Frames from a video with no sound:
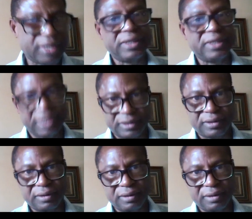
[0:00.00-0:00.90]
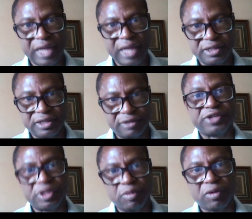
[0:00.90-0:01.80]
Yes, that is
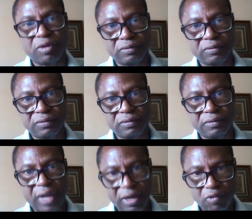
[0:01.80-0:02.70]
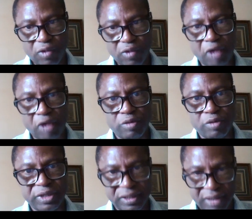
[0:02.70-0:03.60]
feasible, and we are
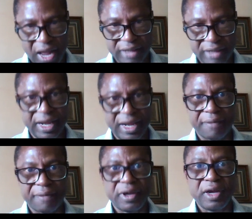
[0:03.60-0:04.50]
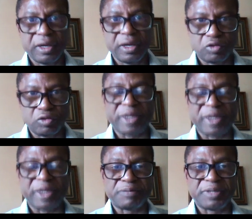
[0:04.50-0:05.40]
committed as a lab to
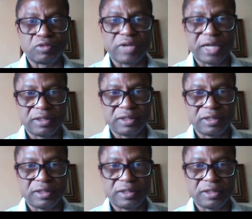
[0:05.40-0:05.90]
participate to that